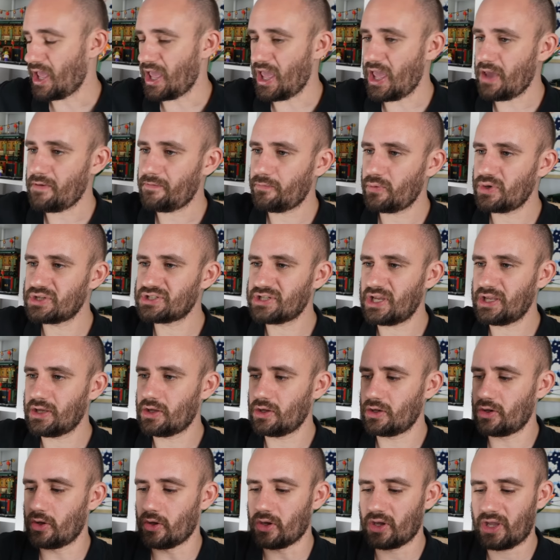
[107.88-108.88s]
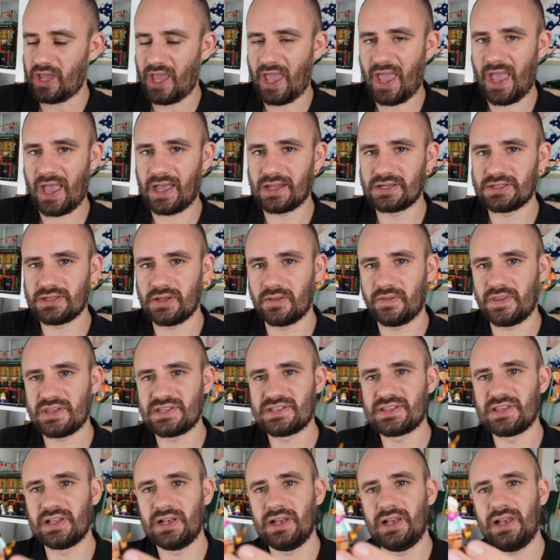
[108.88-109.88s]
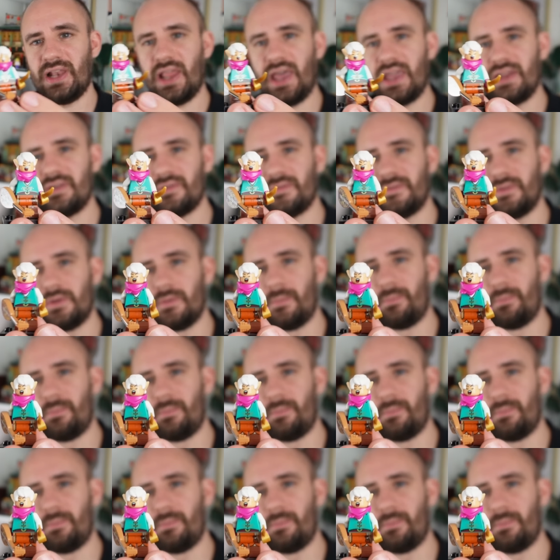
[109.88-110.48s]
If we take a look at this delightful